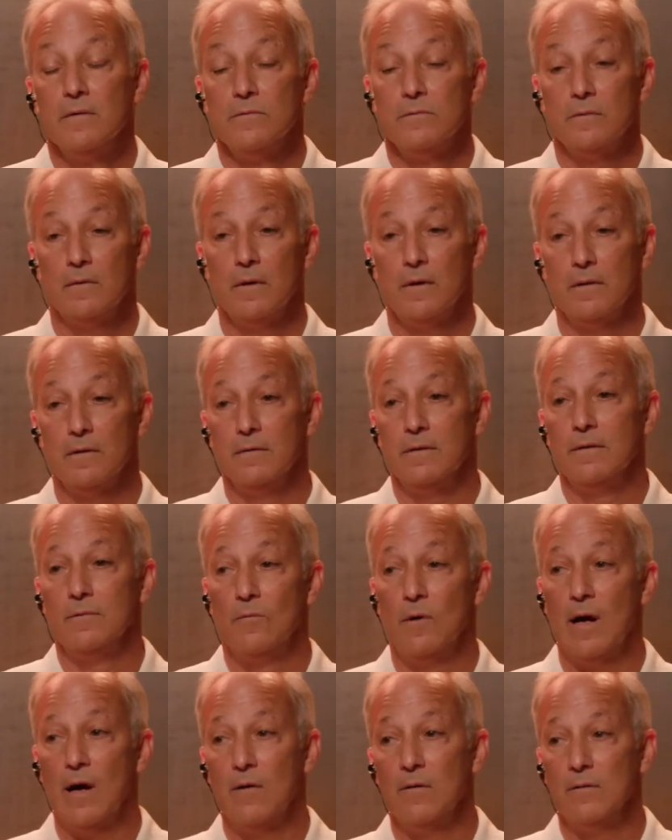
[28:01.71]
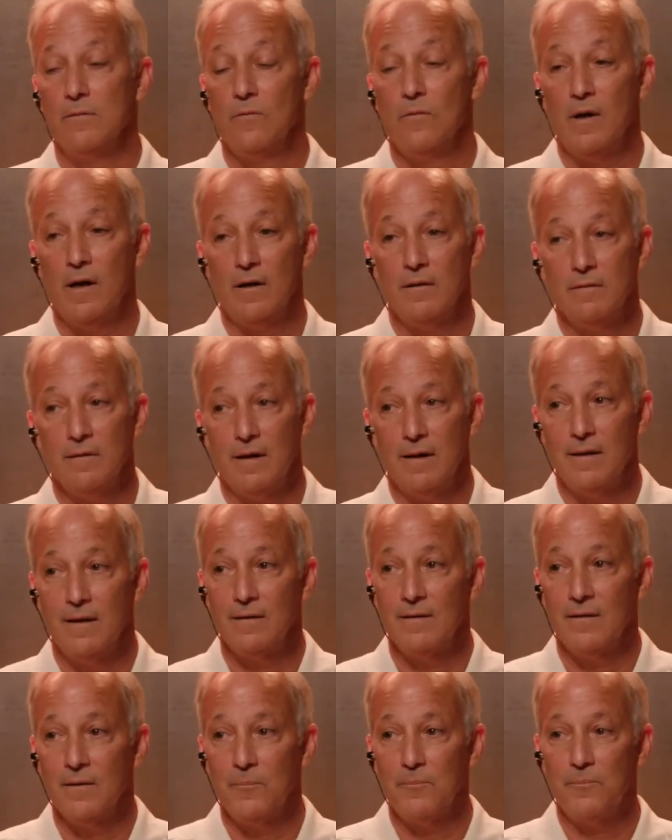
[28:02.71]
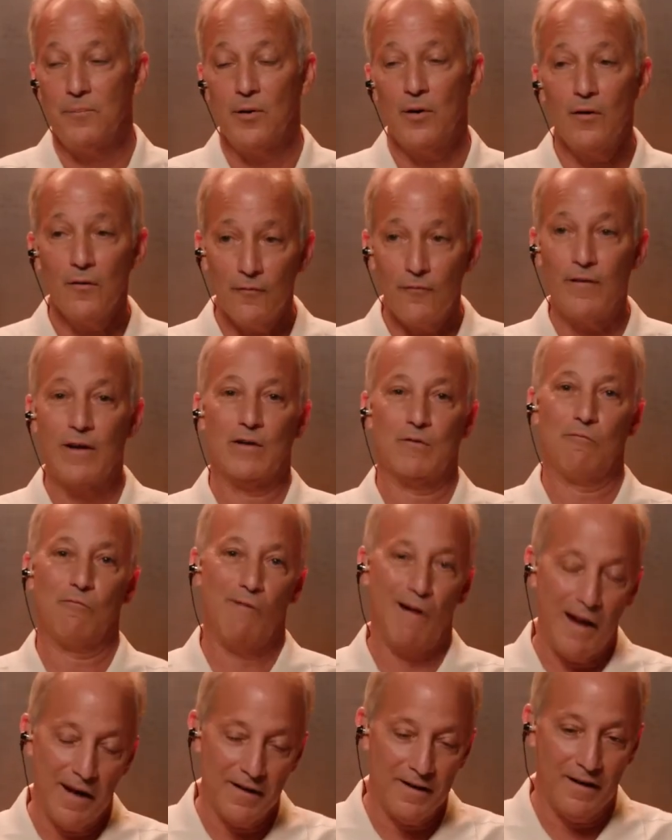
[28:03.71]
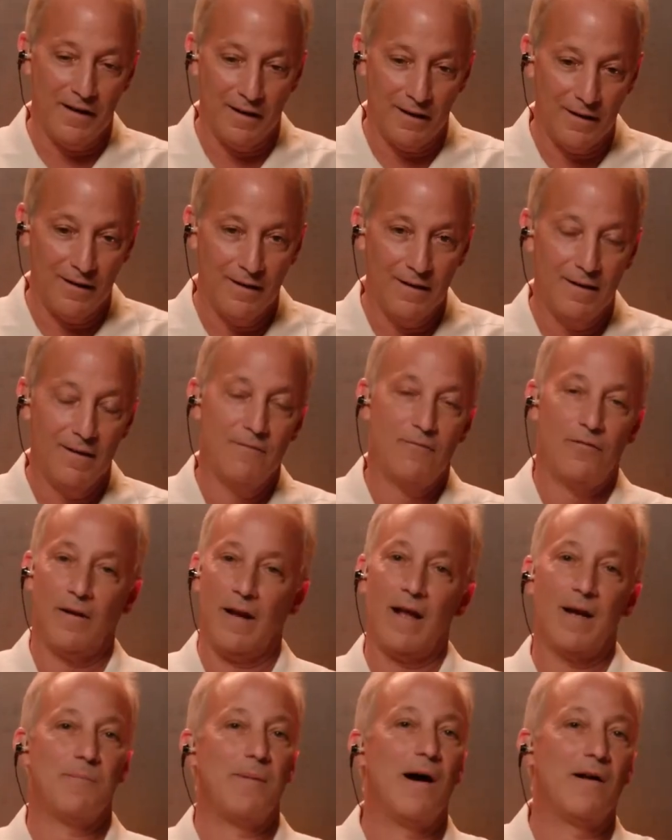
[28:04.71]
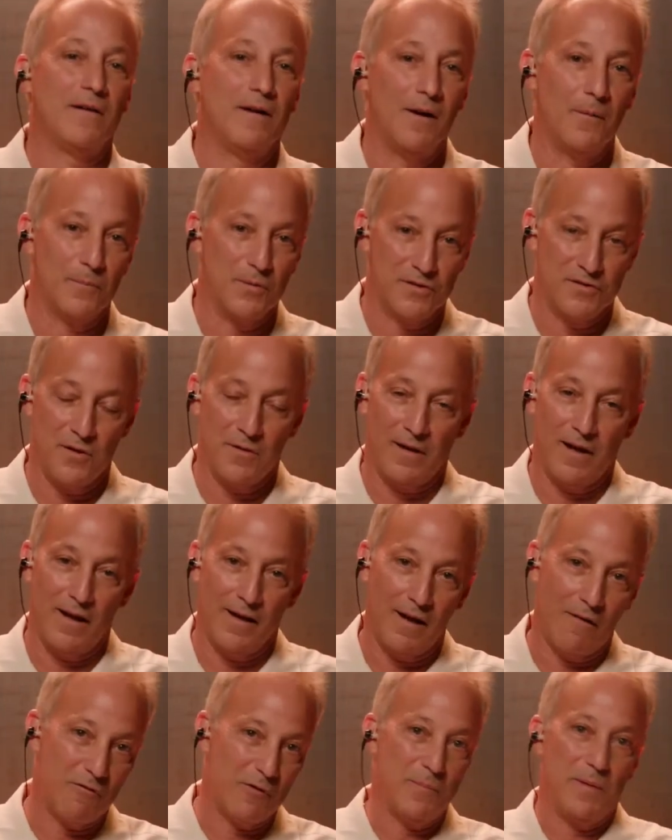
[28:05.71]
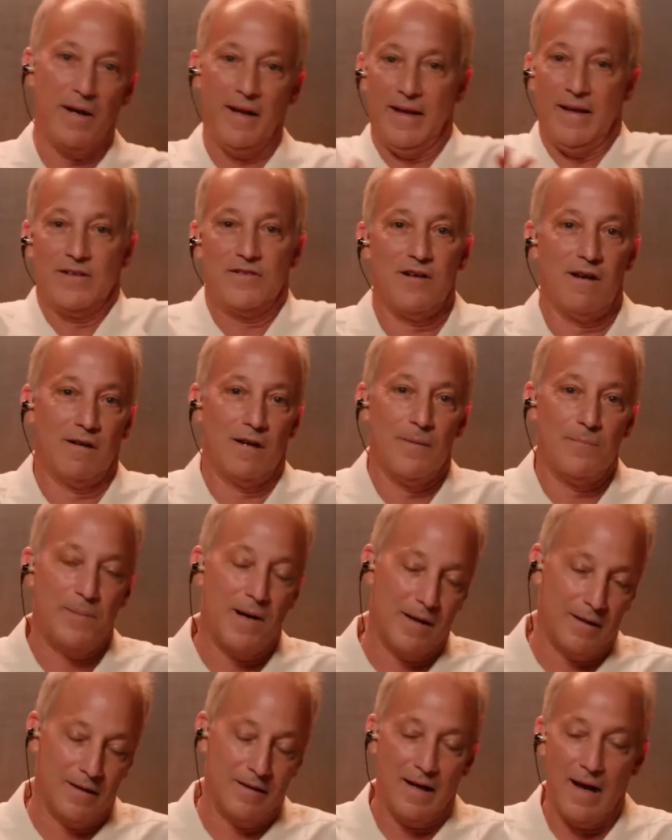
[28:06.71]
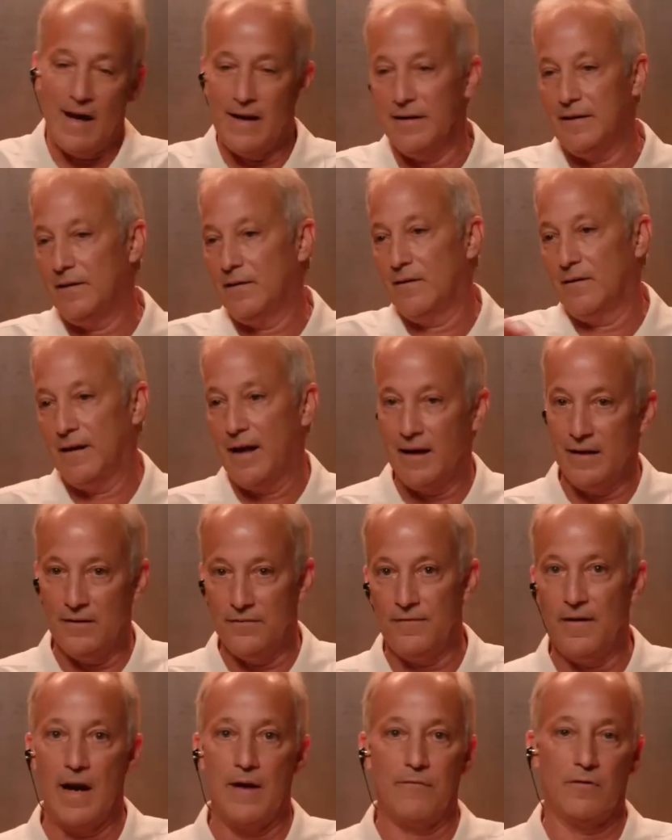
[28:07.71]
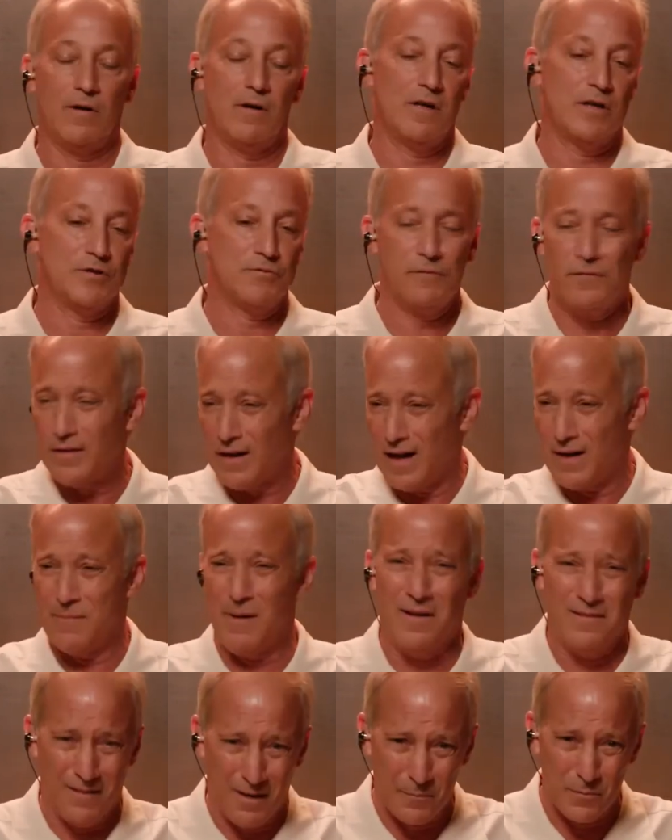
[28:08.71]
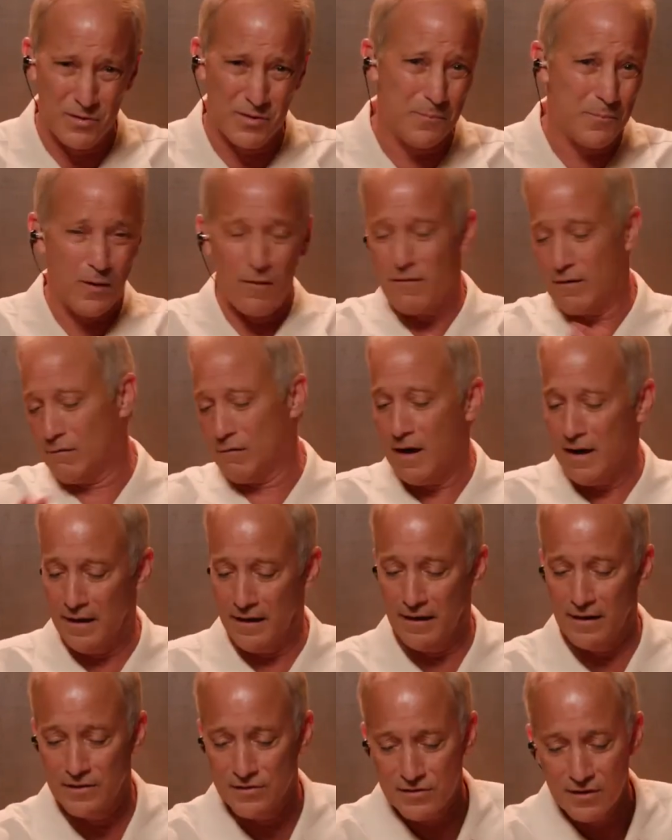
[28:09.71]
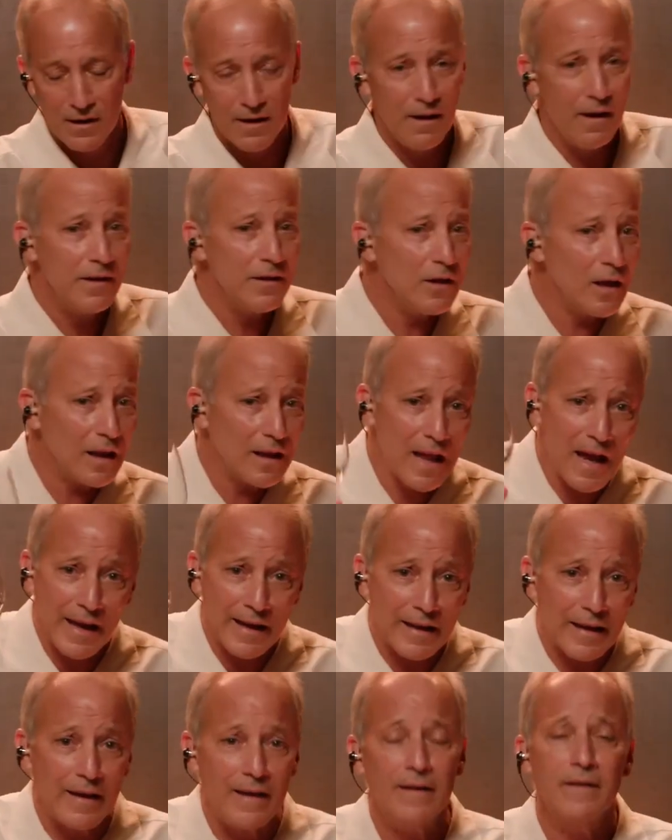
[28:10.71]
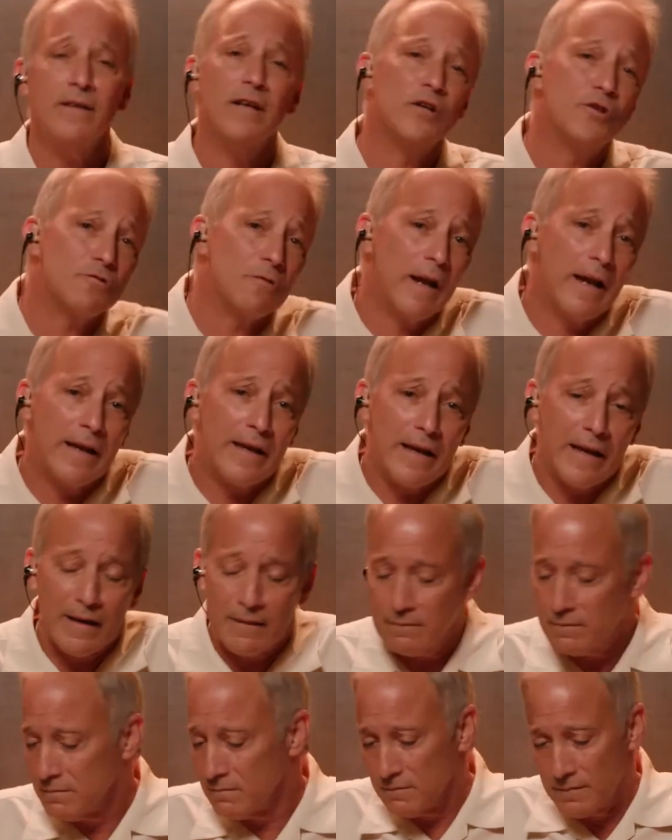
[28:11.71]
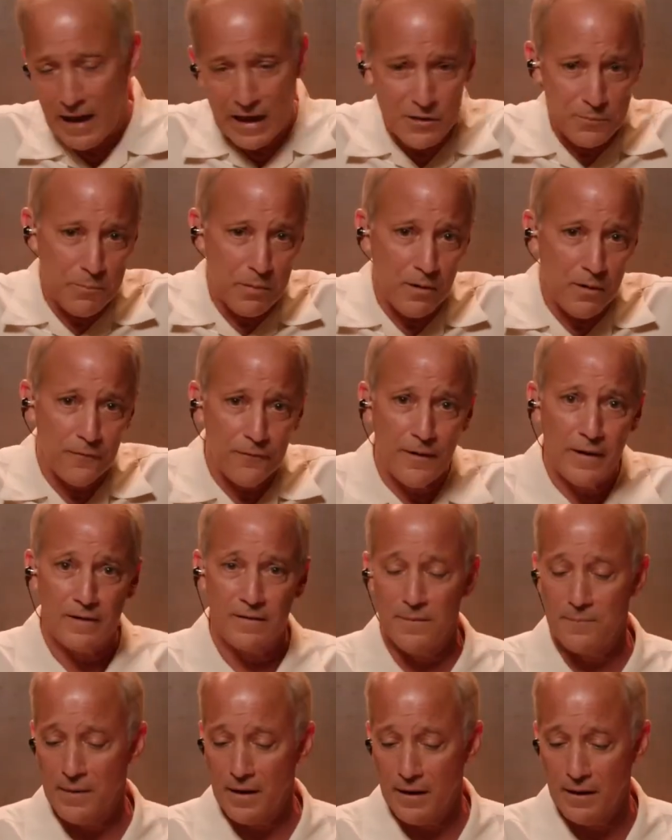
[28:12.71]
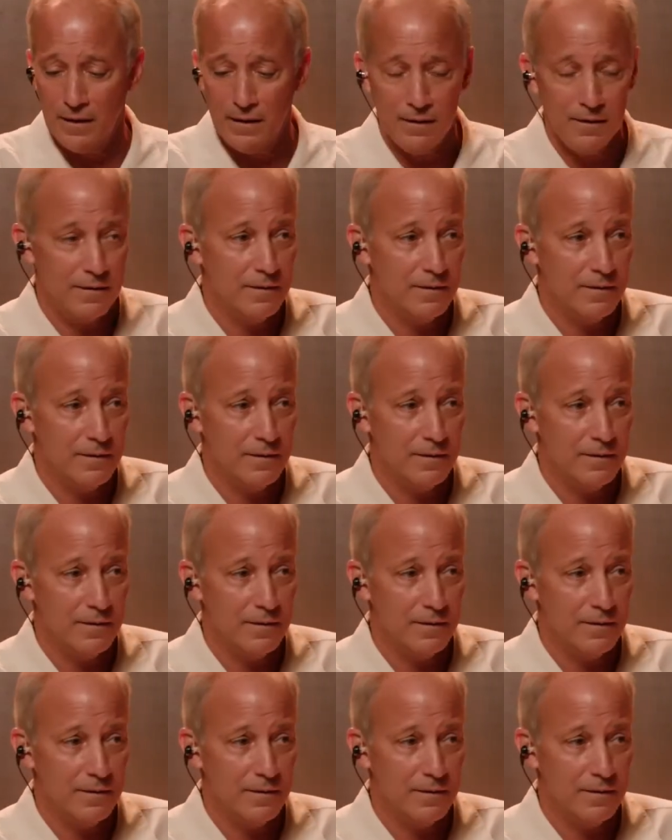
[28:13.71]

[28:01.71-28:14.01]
Oh, wow. Well, the perfect rating, forget about numbers, okay? Everybody gets hung up on a 90 or 95 or 100. Forget about numbers. The perfect rating is you like it, you drink it. That's perfect to me.